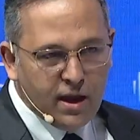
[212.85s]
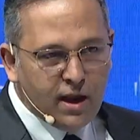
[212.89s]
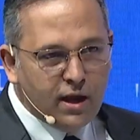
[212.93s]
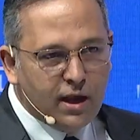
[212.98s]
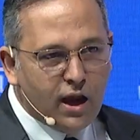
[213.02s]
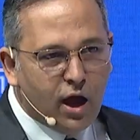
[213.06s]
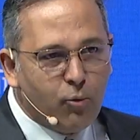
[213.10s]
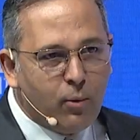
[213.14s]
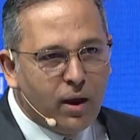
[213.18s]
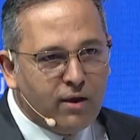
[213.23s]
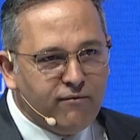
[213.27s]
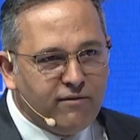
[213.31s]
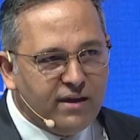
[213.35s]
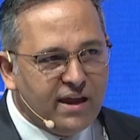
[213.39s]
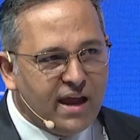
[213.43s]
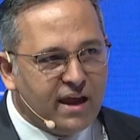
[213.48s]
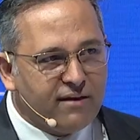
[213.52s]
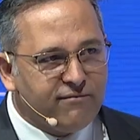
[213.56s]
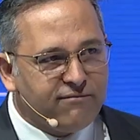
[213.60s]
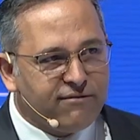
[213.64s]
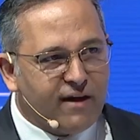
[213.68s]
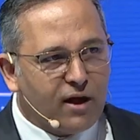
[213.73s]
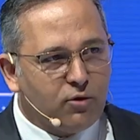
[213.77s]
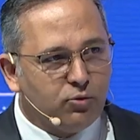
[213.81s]
Now, when we
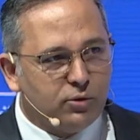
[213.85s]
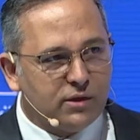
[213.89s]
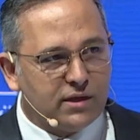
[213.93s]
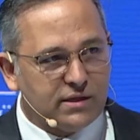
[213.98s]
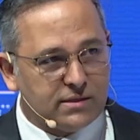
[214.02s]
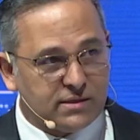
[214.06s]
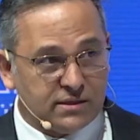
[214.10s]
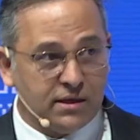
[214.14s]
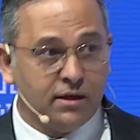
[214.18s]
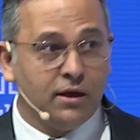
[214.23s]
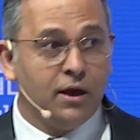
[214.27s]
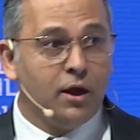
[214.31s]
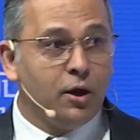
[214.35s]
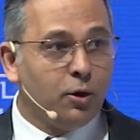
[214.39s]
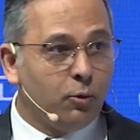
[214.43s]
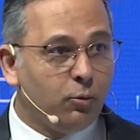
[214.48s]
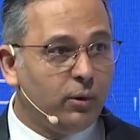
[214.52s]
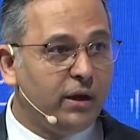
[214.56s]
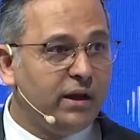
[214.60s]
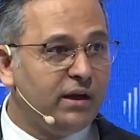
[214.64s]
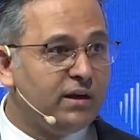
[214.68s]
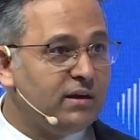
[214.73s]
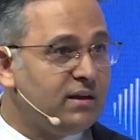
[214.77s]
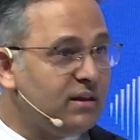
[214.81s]
had found this,
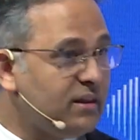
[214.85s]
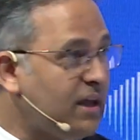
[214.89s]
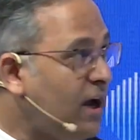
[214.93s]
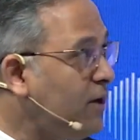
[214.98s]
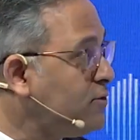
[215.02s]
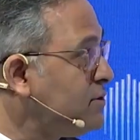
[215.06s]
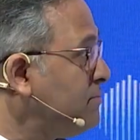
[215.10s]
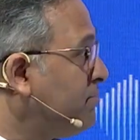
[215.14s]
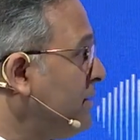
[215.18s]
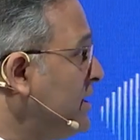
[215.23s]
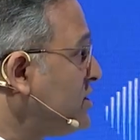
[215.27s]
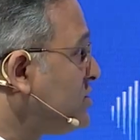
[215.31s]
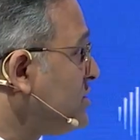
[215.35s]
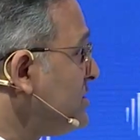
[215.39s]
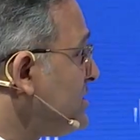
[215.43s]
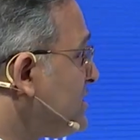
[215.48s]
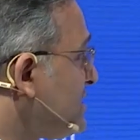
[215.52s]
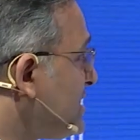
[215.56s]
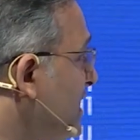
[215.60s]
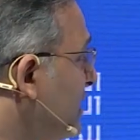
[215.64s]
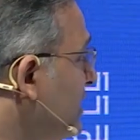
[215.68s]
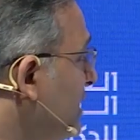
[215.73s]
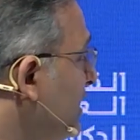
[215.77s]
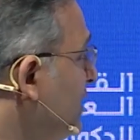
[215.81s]
we did a 1,000-patient
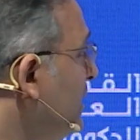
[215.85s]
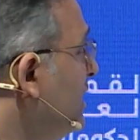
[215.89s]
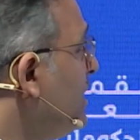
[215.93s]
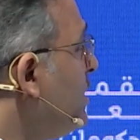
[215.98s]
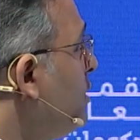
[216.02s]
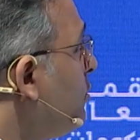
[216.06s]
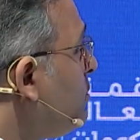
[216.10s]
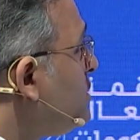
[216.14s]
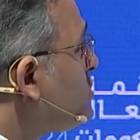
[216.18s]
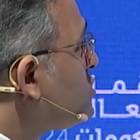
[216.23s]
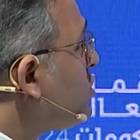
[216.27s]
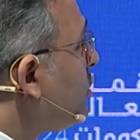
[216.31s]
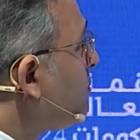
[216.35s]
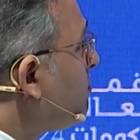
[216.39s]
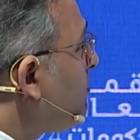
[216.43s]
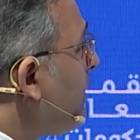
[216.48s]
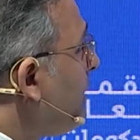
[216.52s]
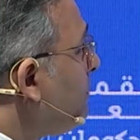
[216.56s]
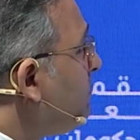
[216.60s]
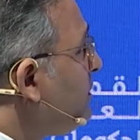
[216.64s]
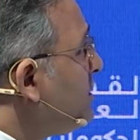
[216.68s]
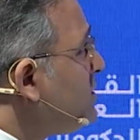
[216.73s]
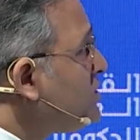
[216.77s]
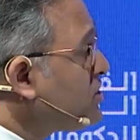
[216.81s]
study, which got
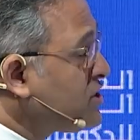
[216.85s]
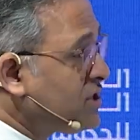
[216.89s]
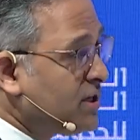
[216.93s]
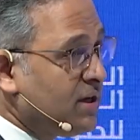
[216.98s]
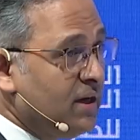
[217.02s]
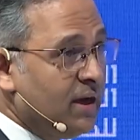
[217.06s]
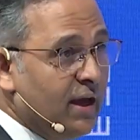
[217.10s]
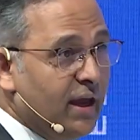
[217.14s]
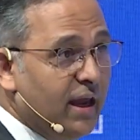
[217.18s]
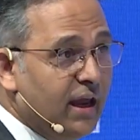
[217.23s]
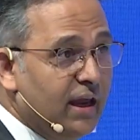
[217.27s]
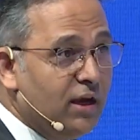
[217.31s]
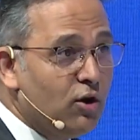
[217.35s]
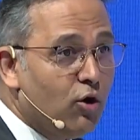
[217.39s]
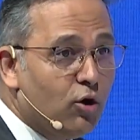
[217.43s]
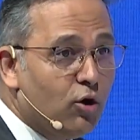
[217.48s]
published in